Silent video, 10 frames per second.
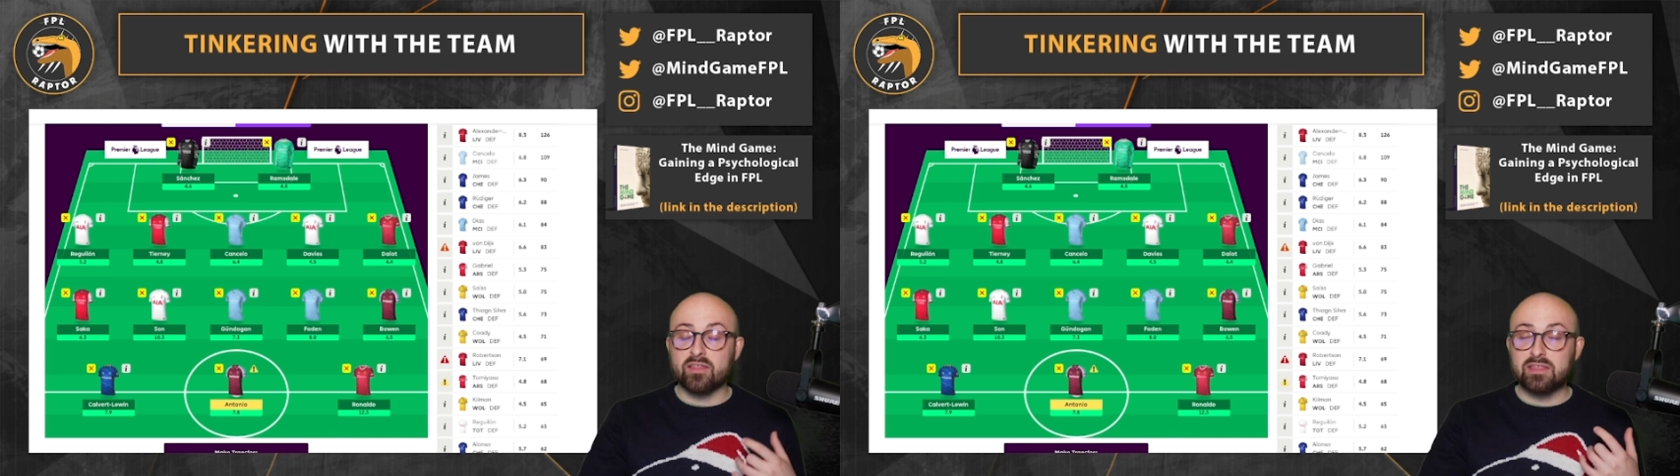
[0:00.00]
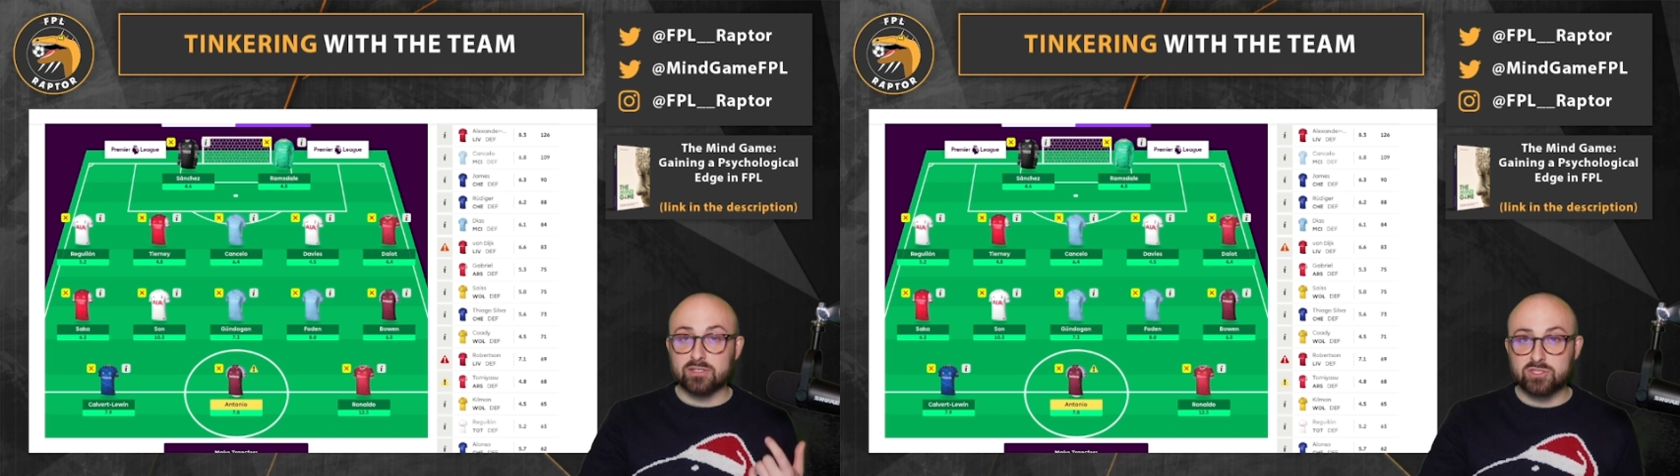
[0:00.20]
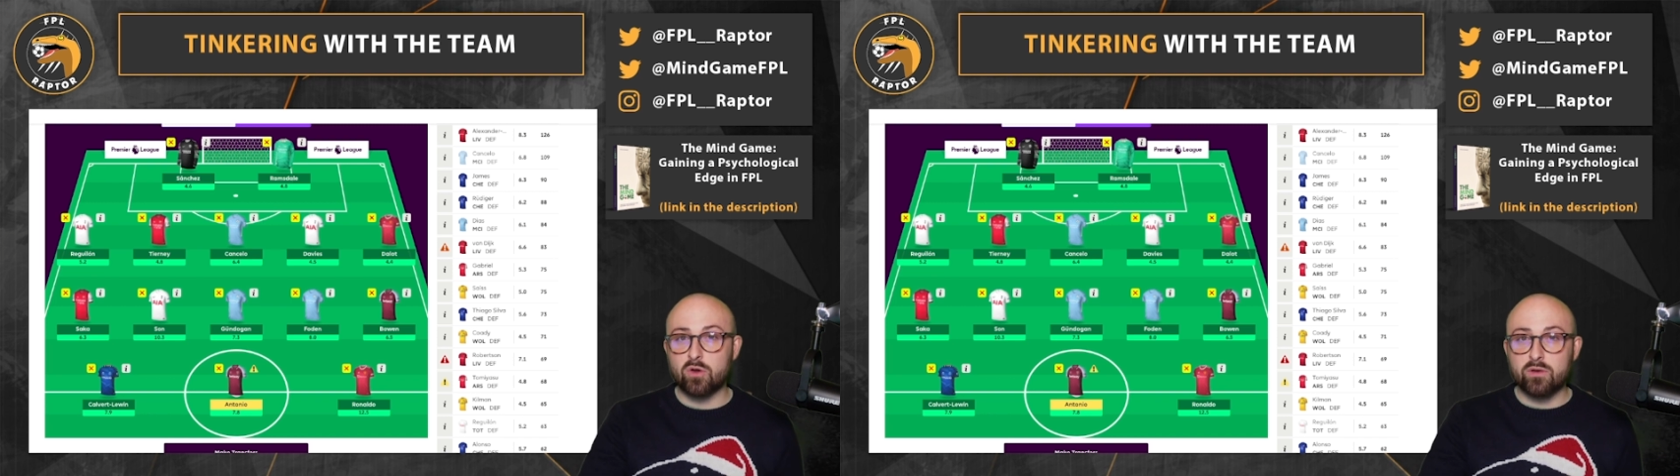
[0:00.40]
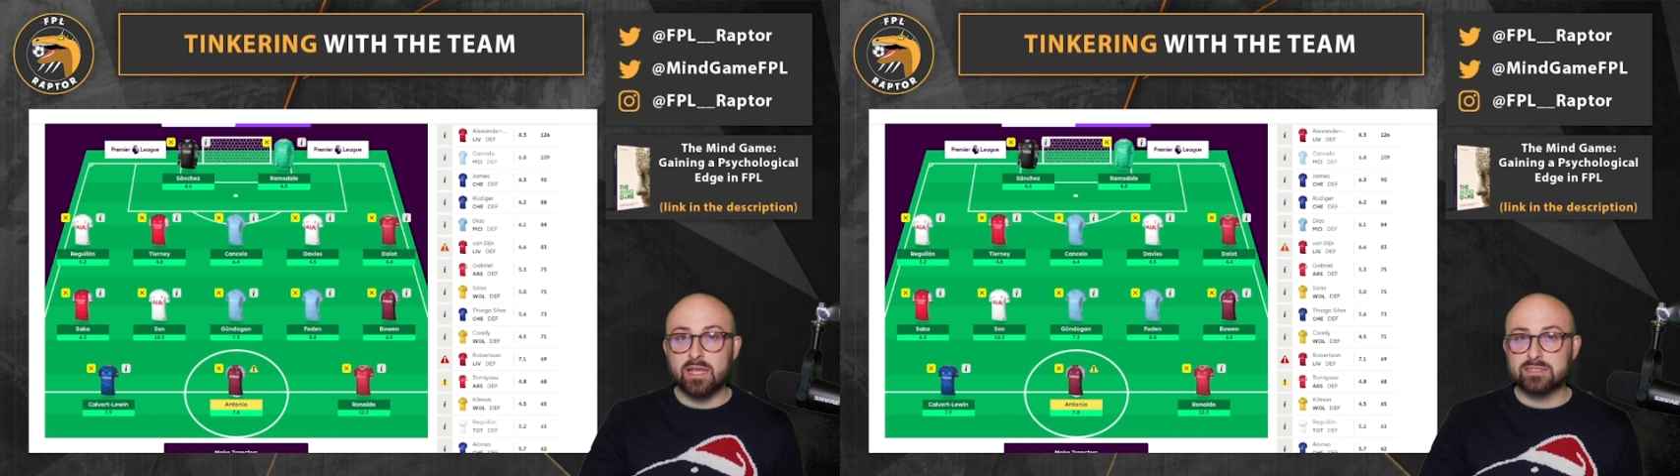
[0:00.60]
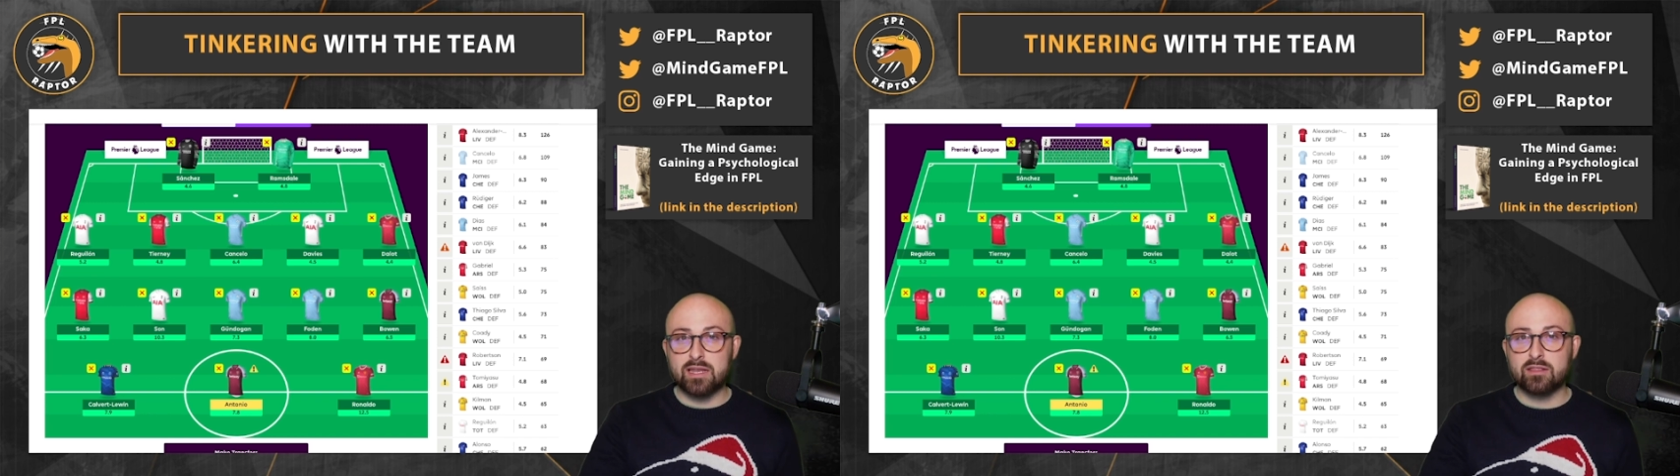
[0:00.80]
I think Son
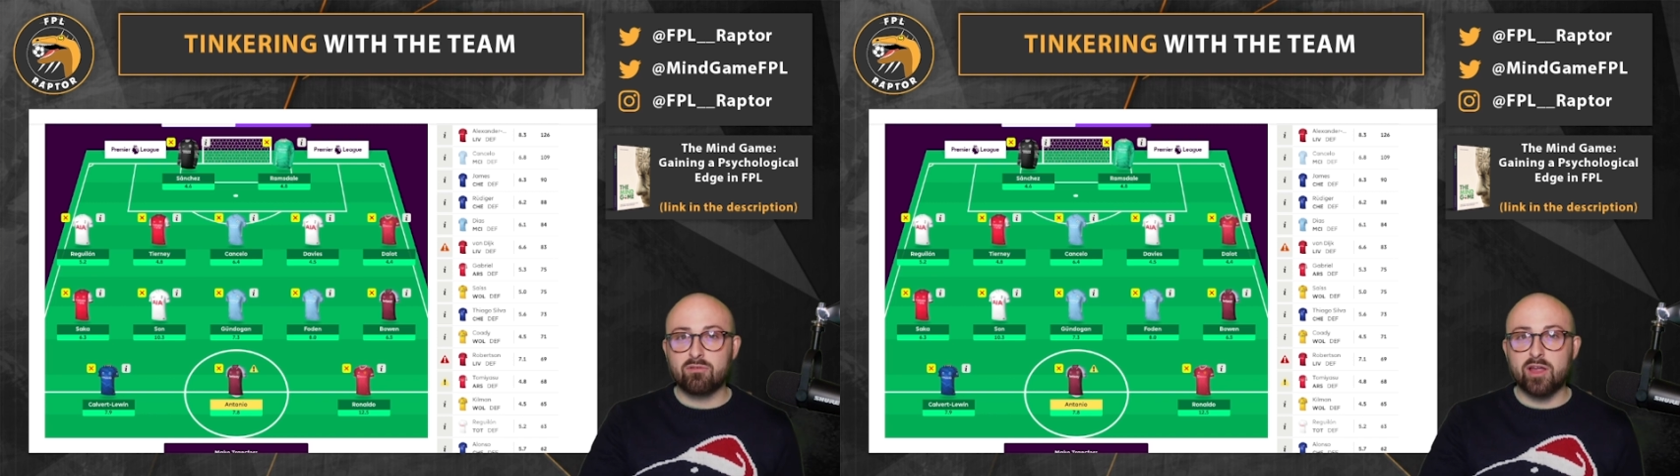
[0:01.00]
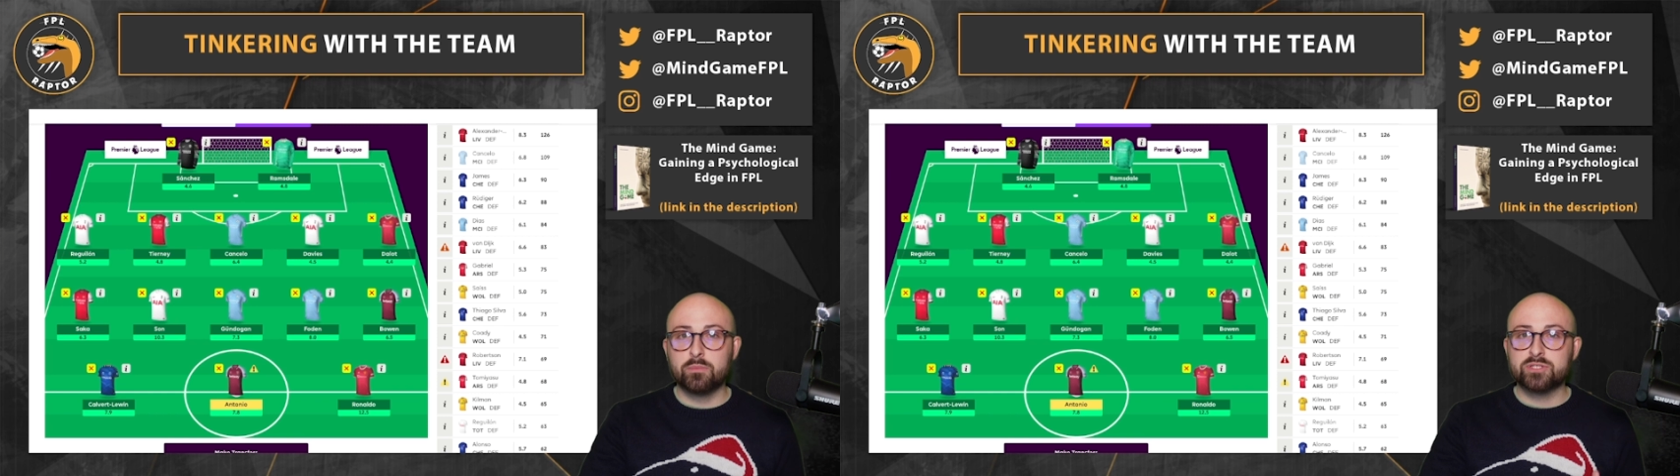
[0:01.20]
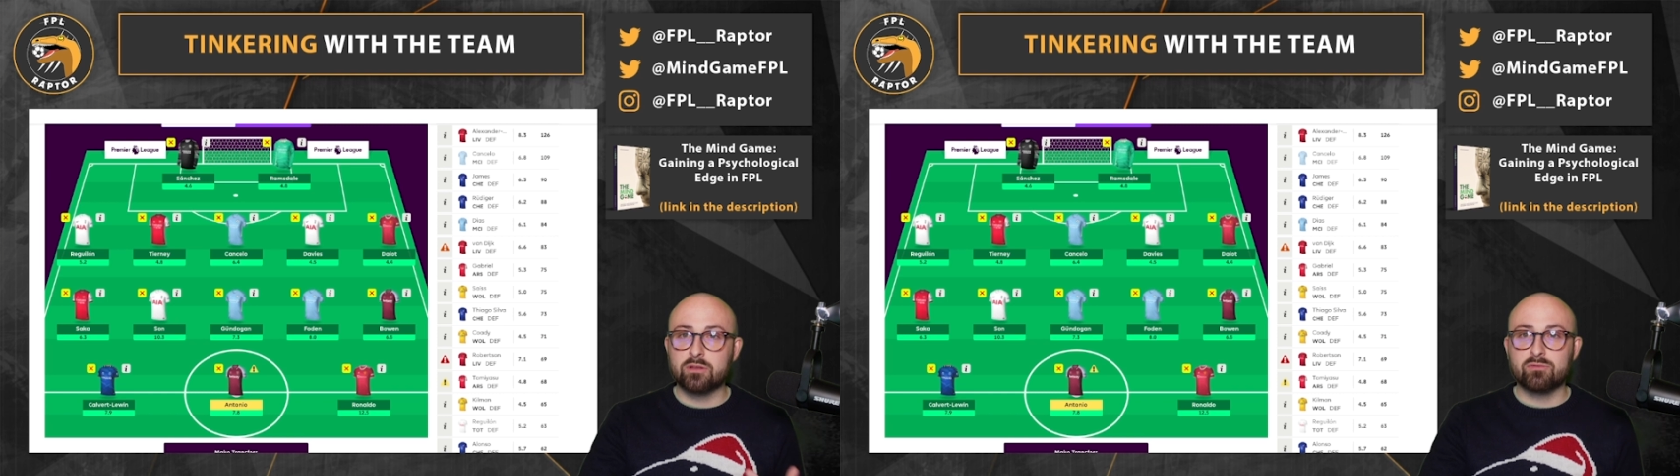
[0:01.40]
is another great option.